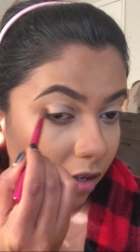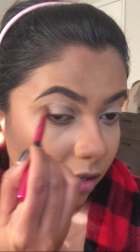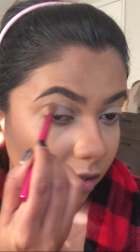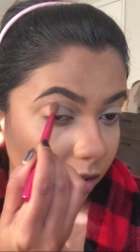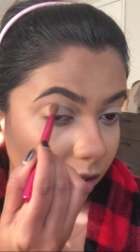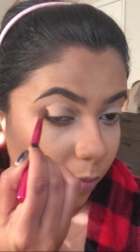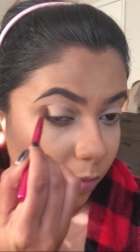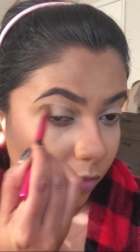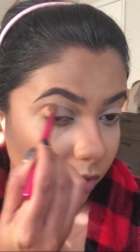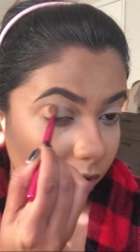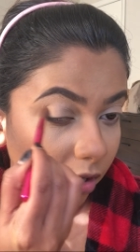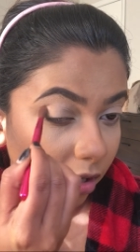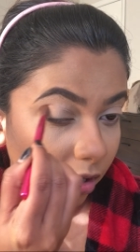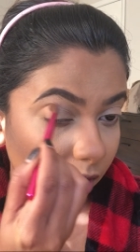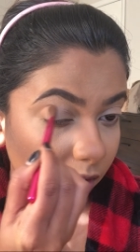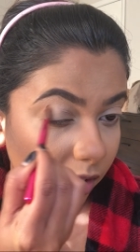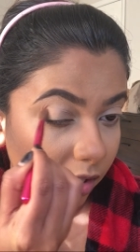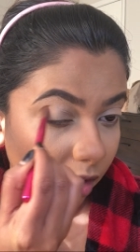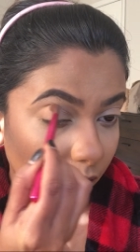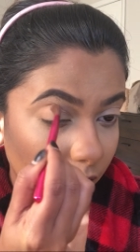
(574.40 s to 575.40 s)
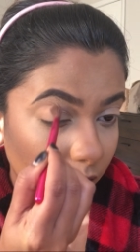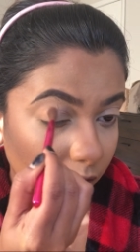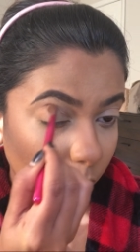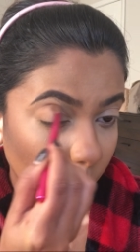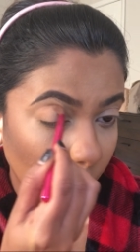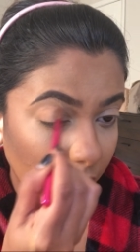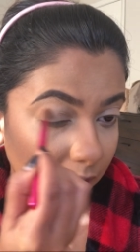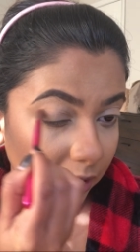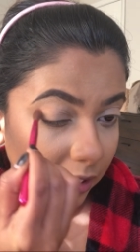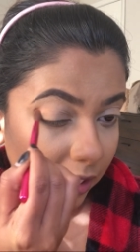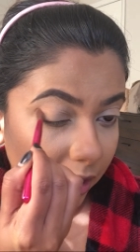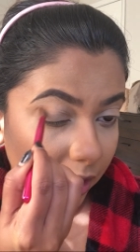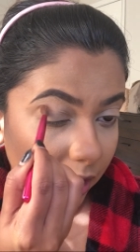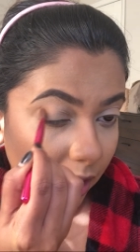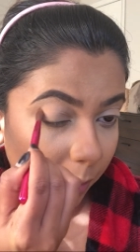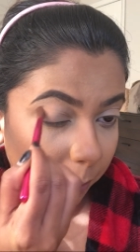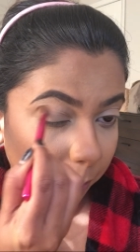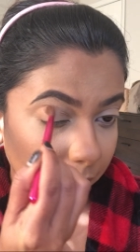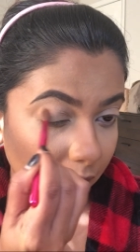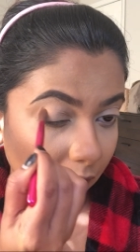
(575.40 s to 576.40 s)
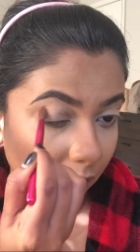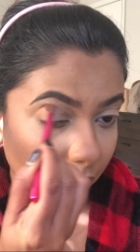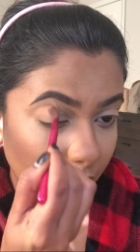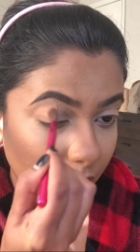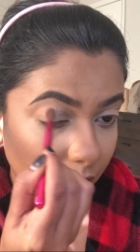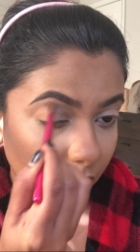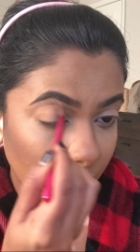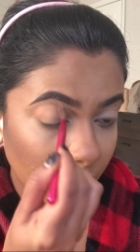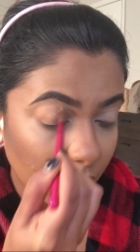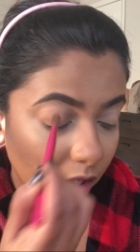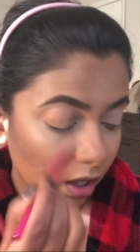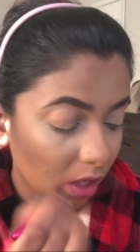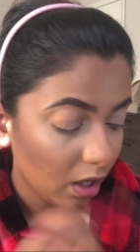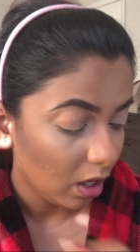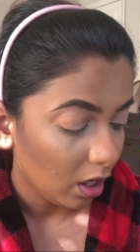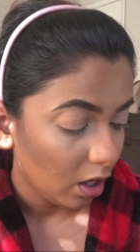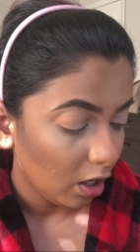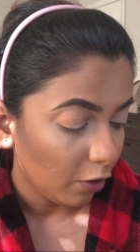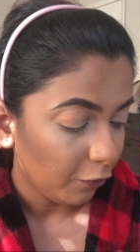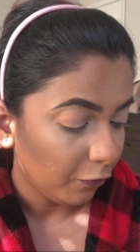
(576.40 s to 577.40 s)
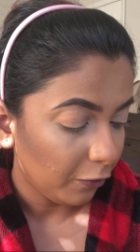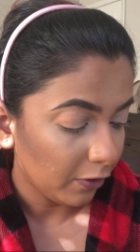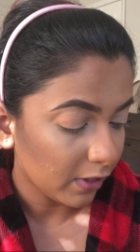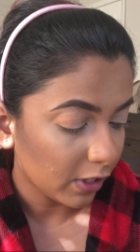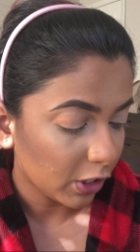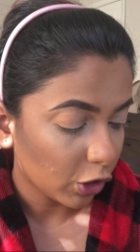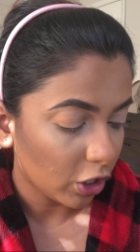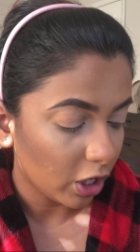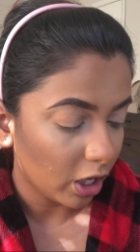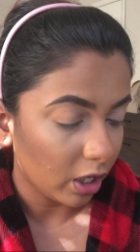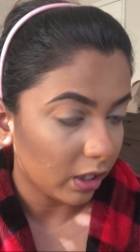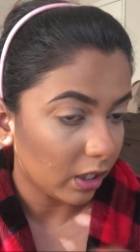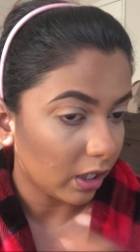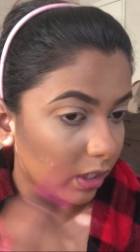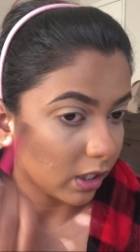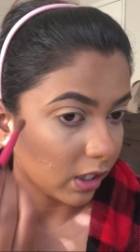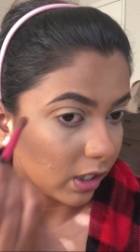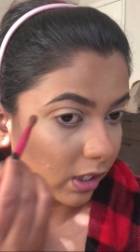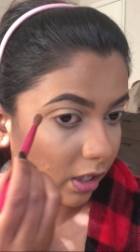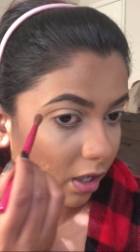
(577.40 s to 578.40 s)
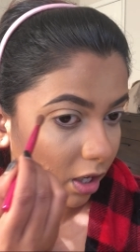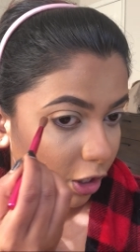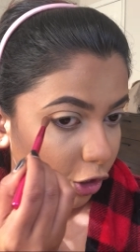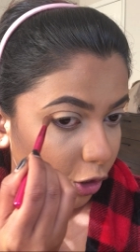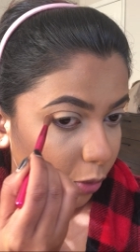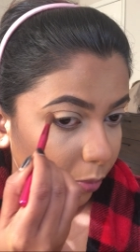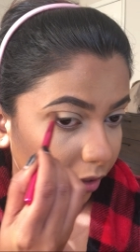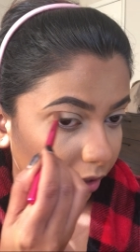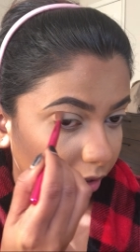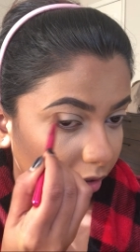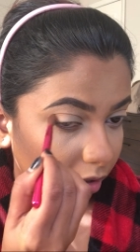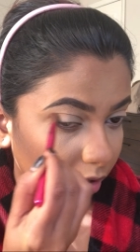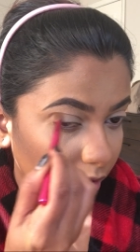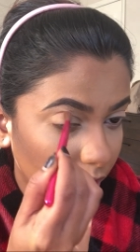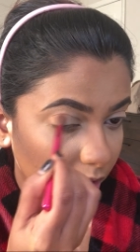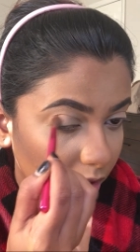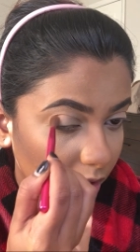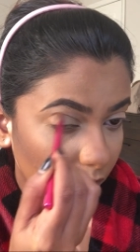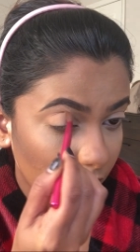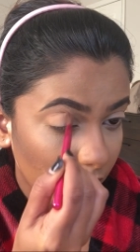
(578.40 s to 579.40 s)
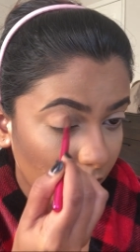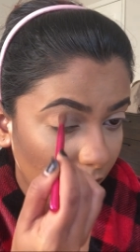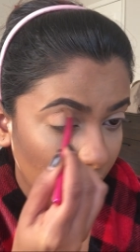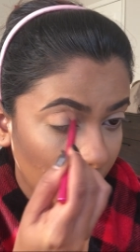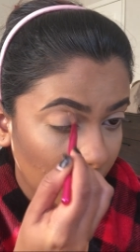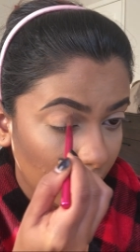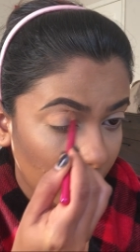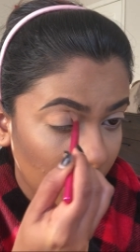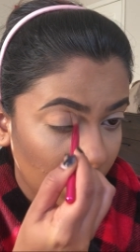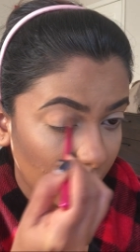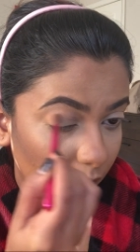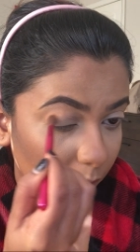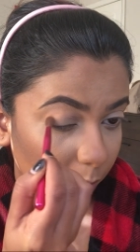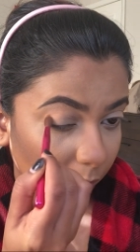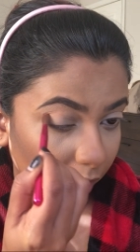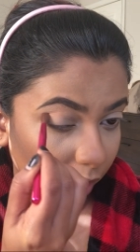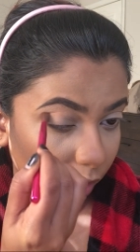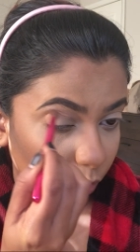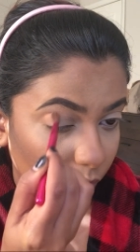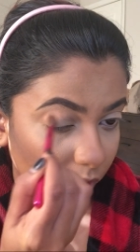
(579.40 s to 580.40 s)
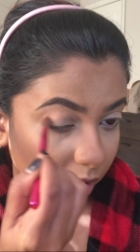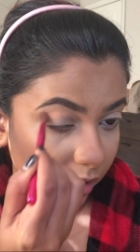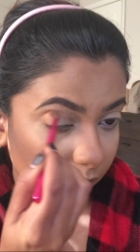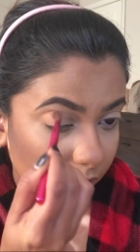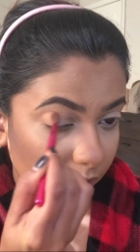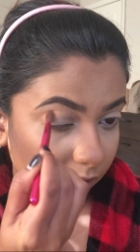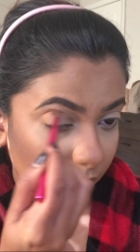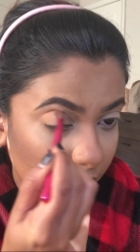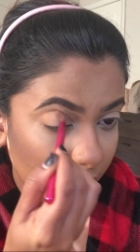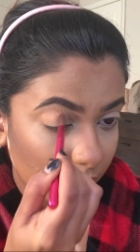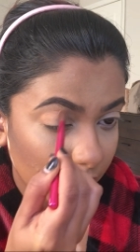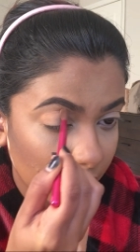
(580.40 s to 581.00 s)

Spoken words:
So I'm just gonna start quickly applying first shade, that is Cashmere, in my crease.